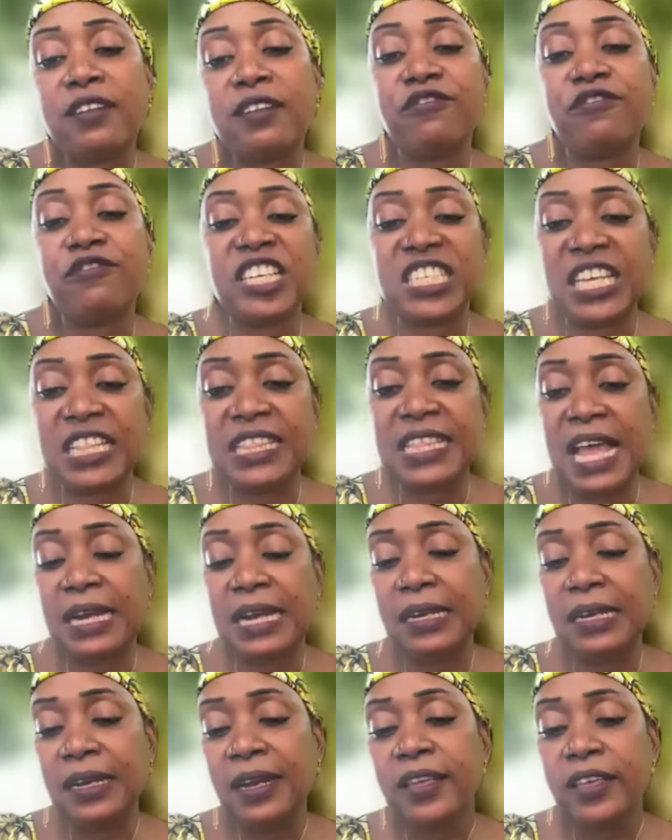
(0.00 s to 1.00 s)
And further
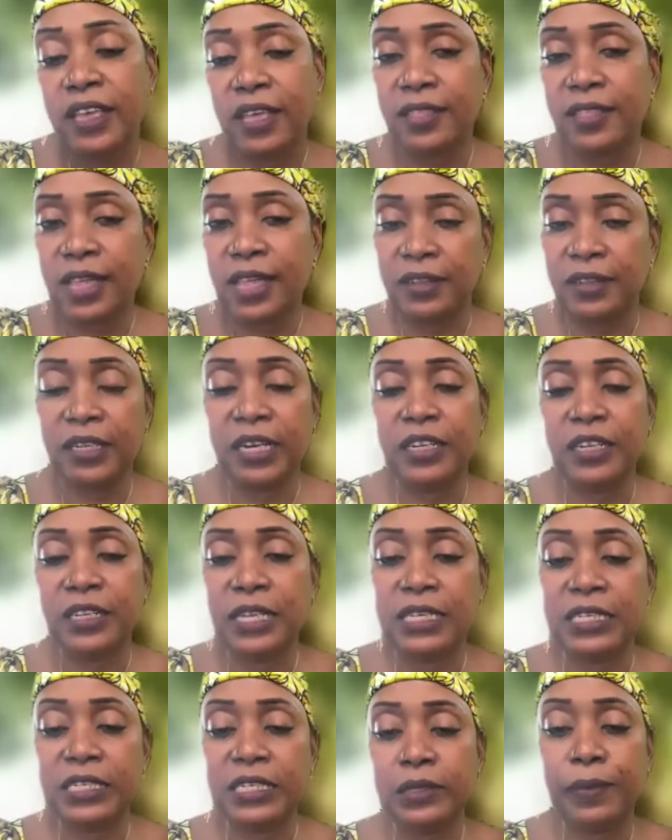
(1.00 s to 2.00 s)
than that, it
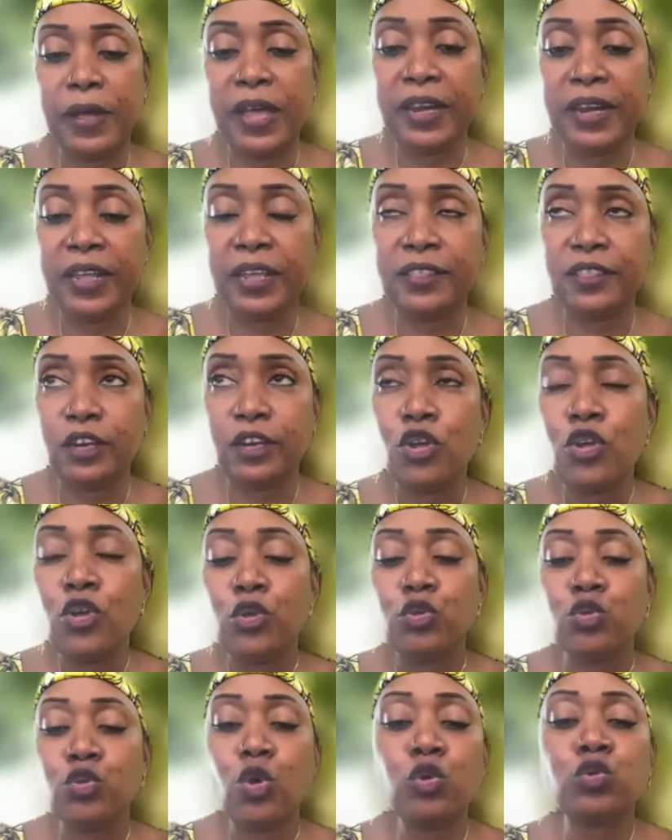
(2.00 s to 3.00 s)
allows you to
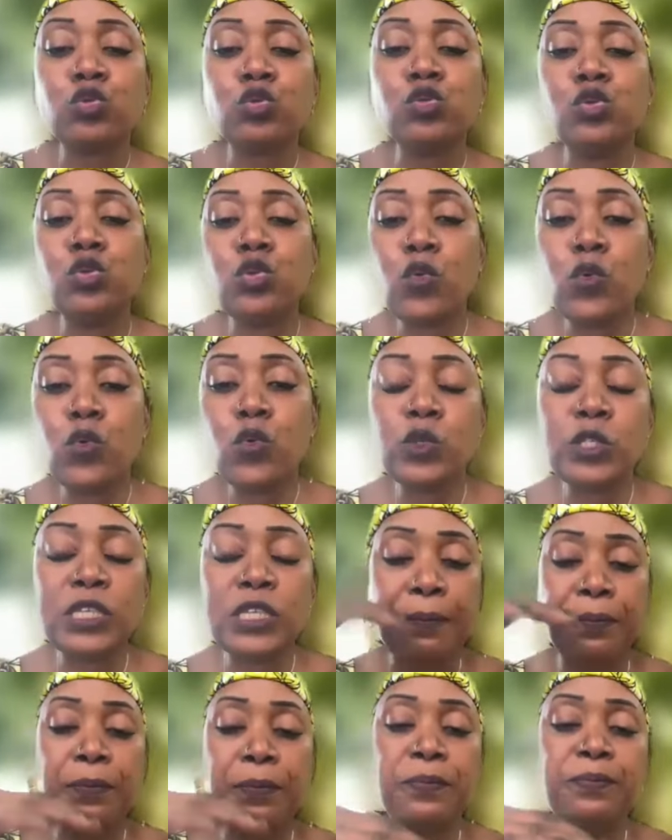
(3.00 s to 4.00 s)
maybe
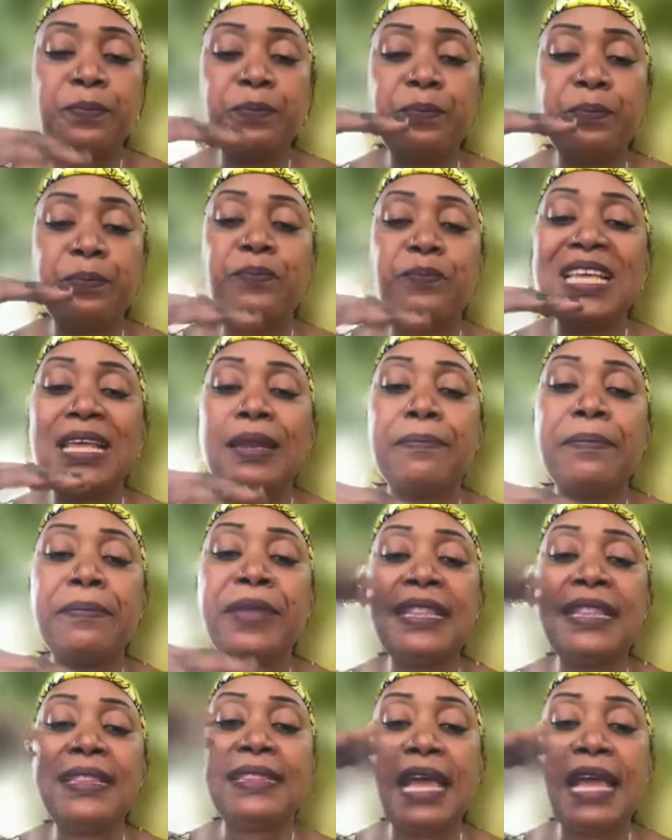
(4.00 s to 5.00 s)

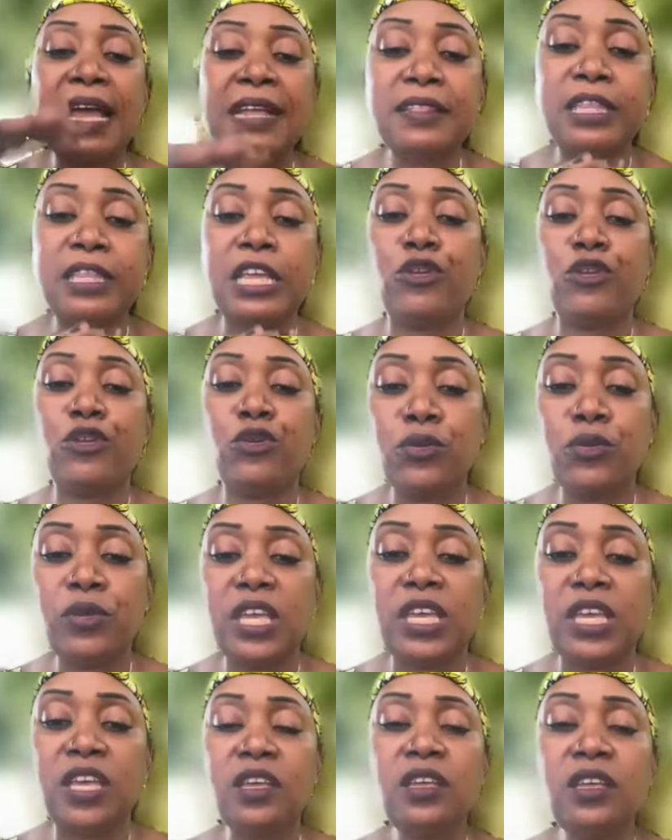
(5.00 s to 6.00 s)
foster
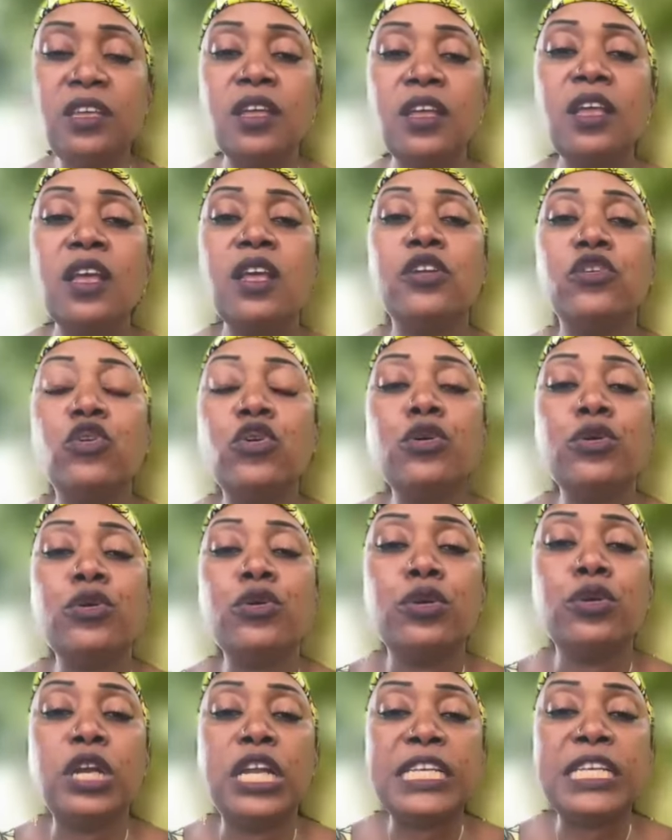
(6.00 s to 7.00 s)
the plant
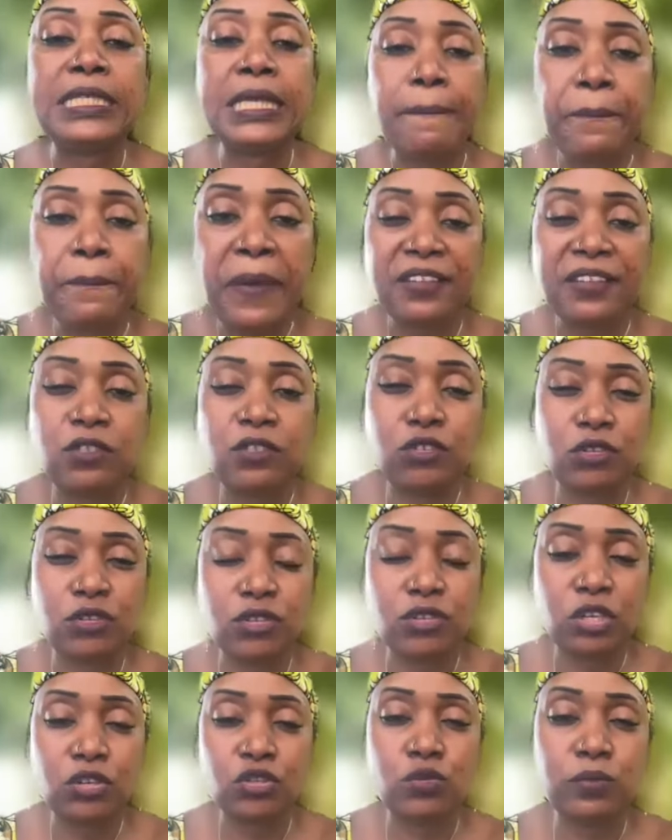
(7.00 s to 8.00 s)
cover that is
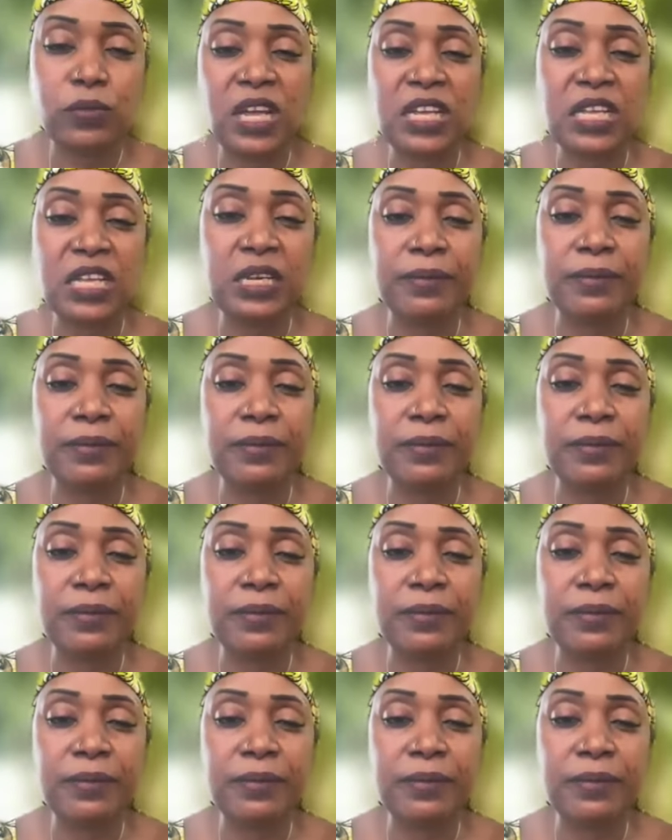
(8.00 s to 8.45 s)
disappearing.